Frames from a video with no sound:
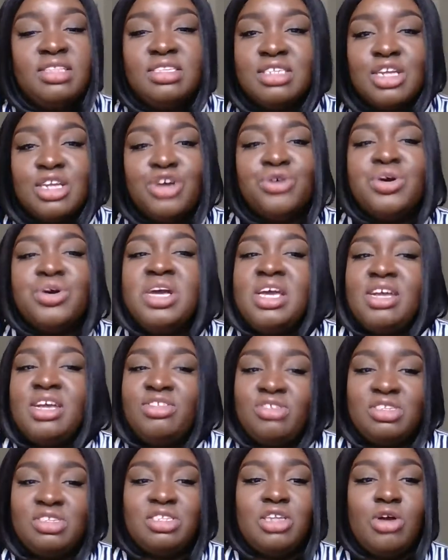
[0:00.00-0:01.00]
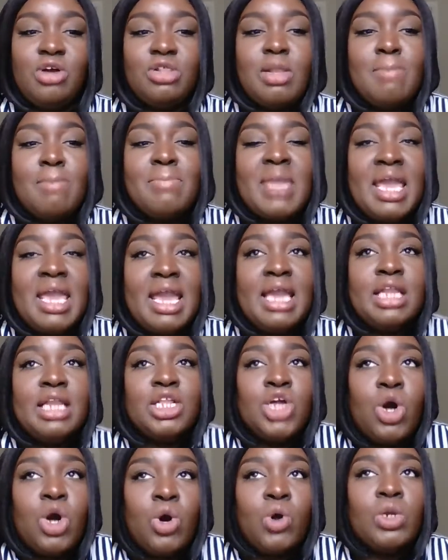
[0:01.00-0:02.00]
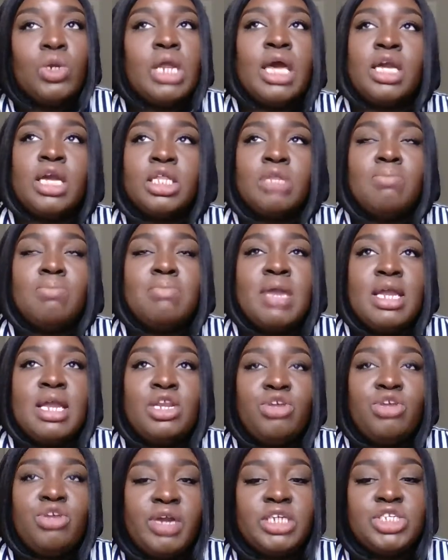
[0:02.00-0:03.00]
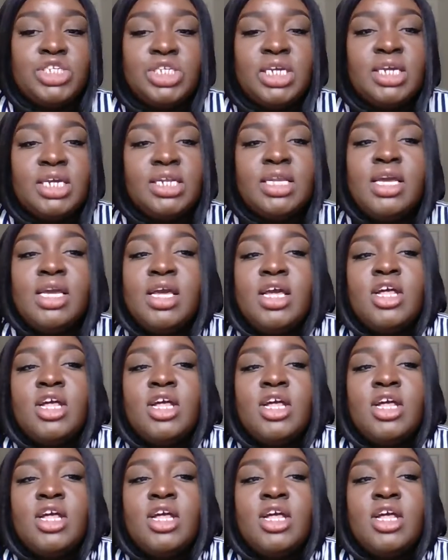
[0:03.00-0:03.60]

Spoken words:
So just know the main goal, like the main direction.